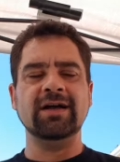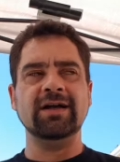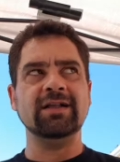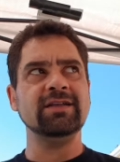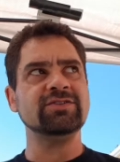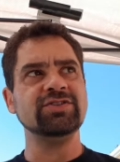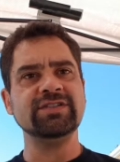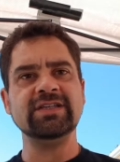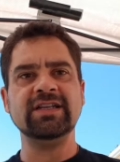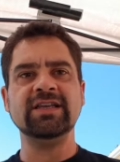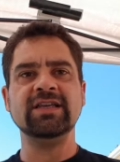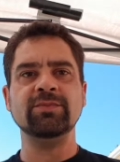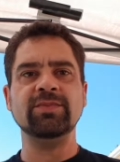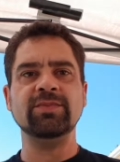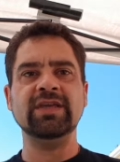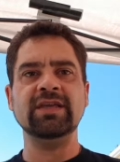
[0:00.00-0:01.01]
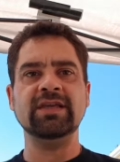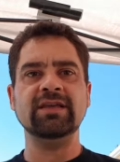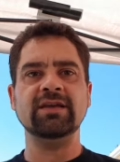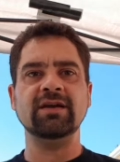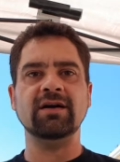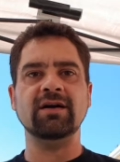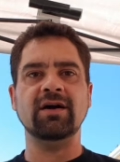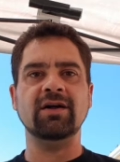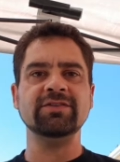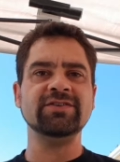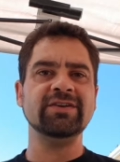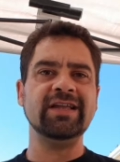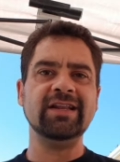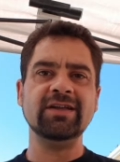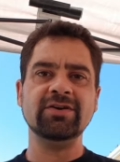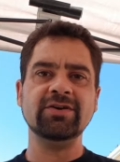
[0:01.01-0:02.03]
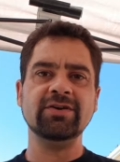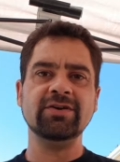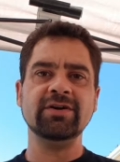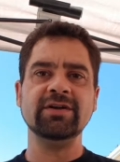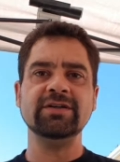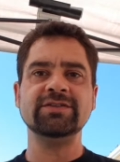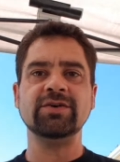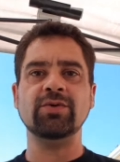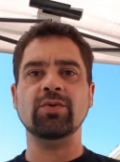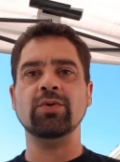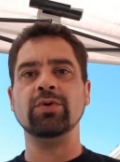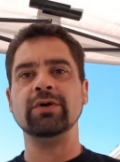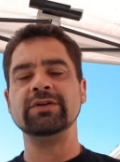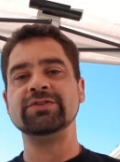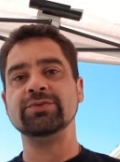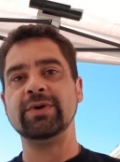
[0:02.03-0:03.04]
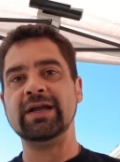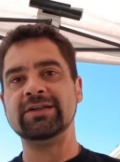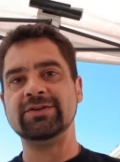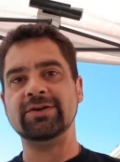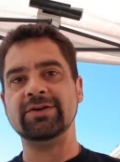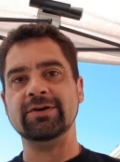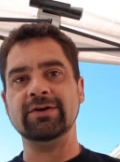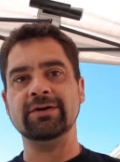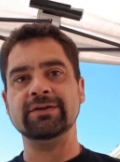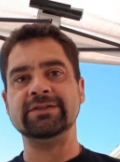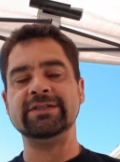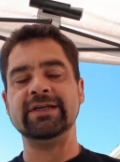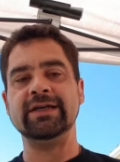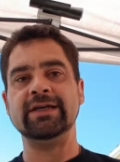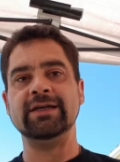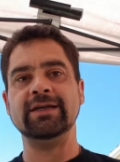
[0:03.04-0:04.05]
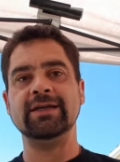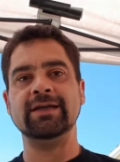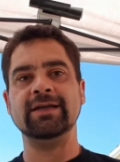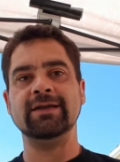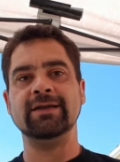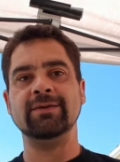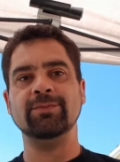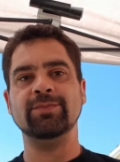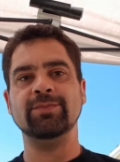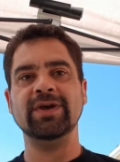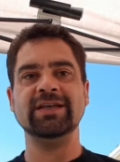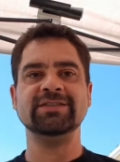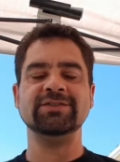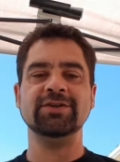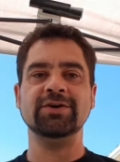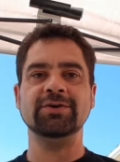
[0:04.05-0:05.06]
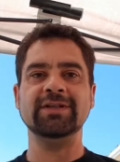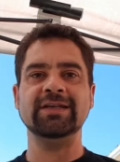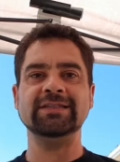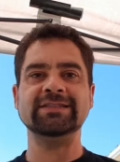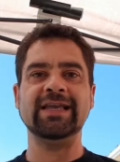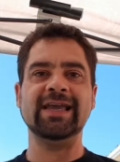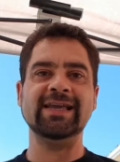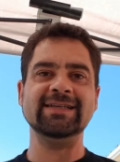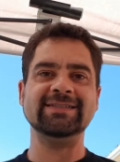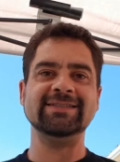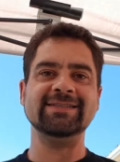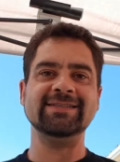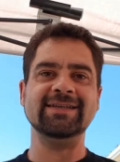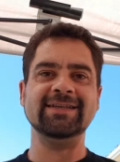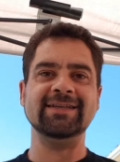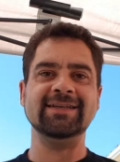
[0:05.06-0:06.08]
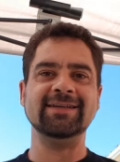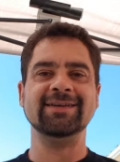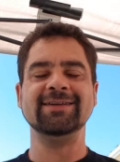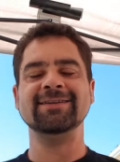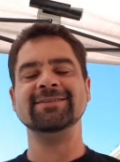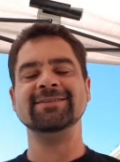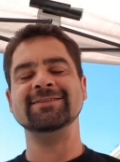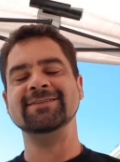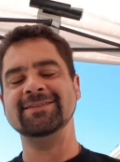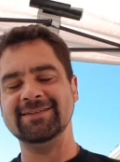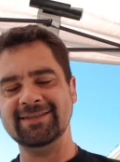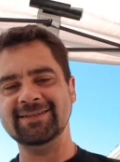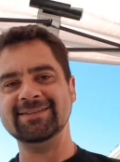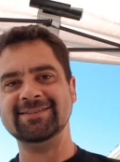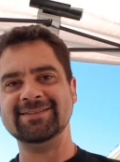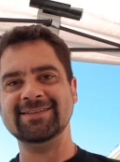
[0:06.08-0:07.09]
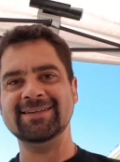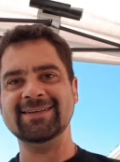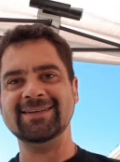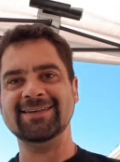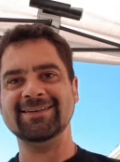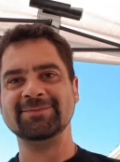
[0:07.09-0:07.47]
Electricity can be alternating current or direct current, best known as A C D C.